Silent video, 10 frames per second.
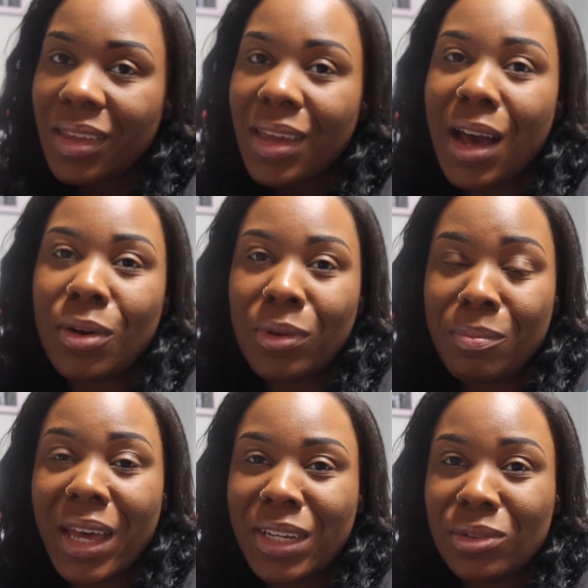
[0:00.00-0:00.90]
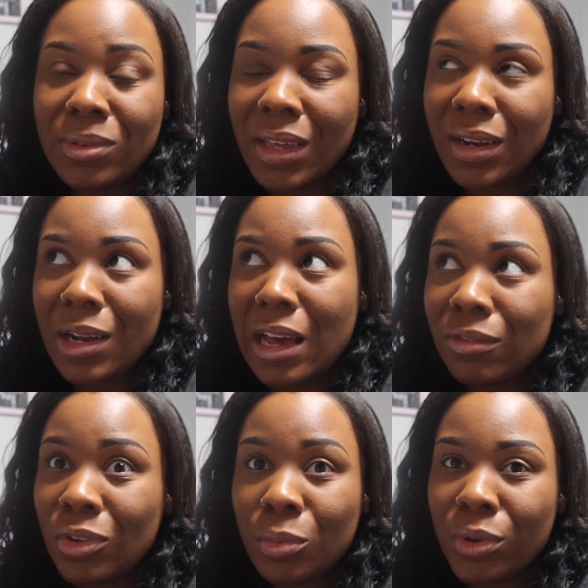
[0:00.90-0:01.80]
I would, might do that, and I
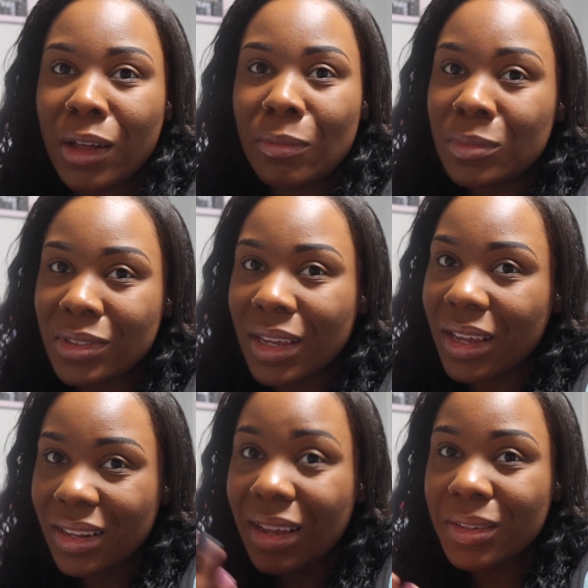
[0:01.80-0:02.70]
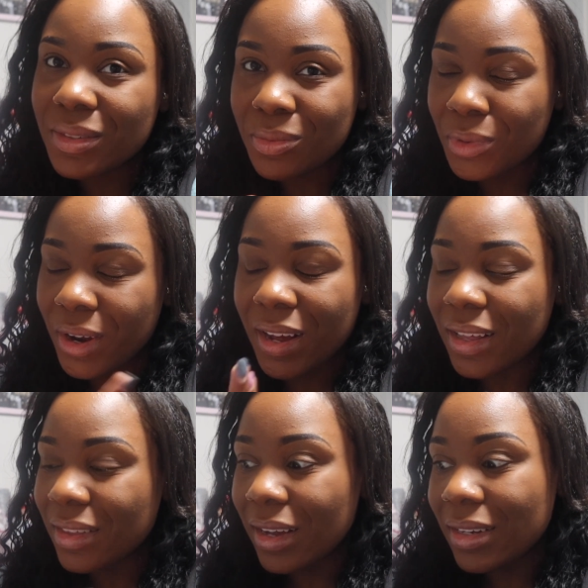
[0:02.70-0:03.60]
have no problem saying that's where I
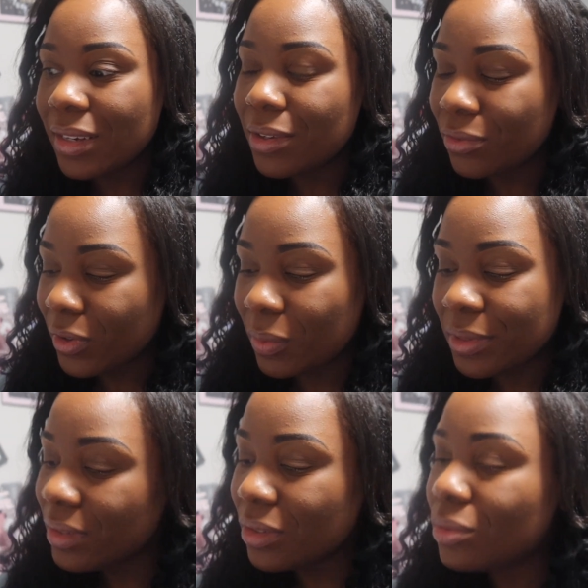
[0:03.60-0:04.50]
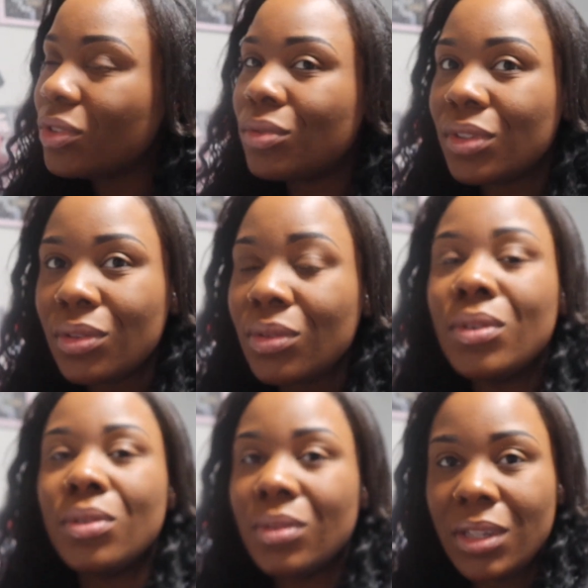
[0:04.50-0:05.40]
got the idea from, because this is what you do.